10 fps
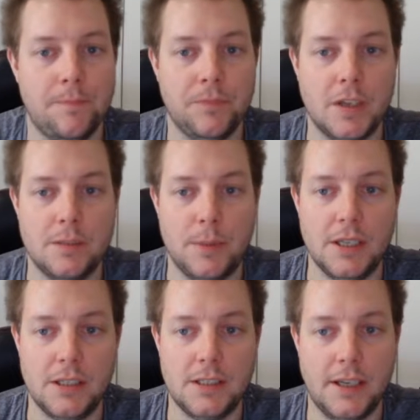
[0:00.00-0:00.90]
is being
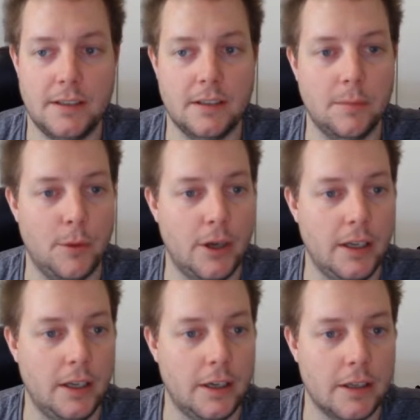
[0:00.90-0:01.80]
detected by
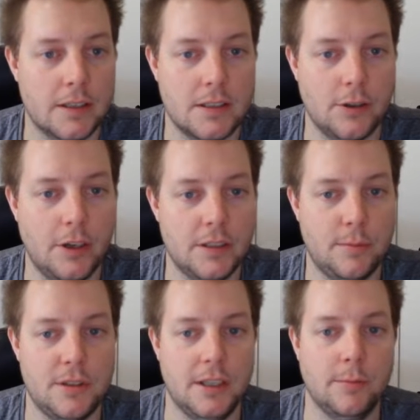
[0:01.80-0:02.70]
Linux. So let's
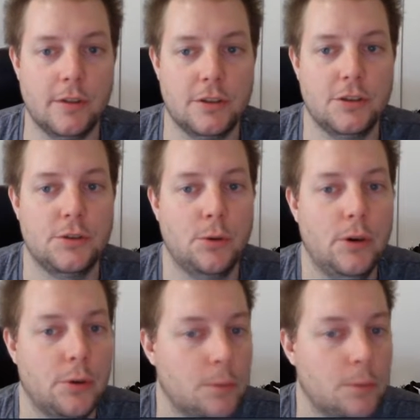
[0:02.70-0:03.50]
proceed with the tutorial.